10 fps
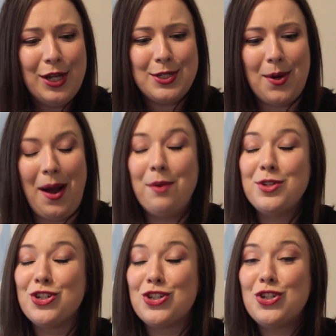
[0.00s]
So I
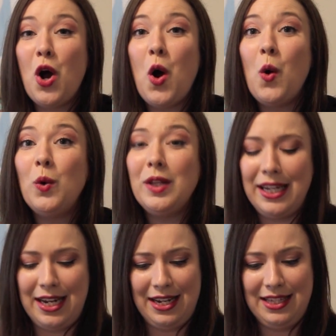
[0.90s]
was just
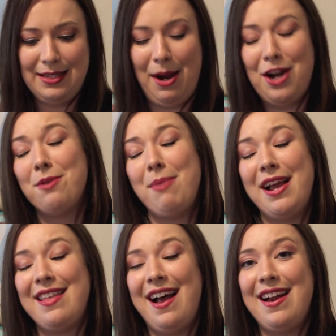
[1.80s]
totally inspired
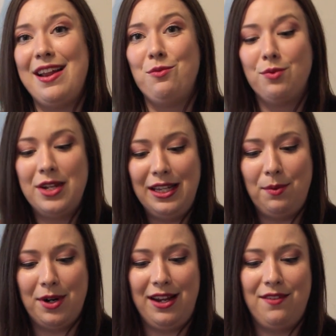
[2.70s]
by that and really
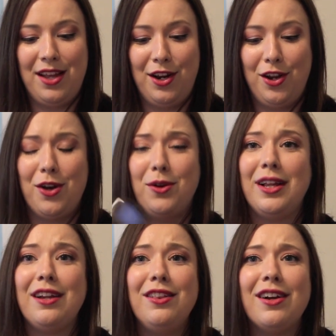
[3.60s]
want to give that a go.
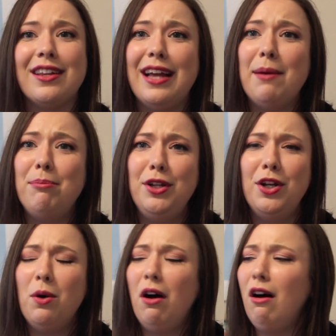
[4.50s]
Like, look at that blue.
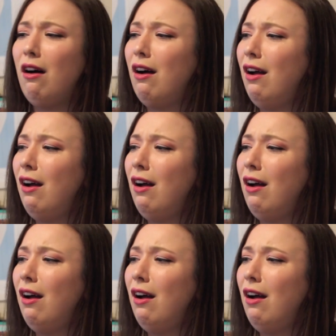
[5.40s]
Oh,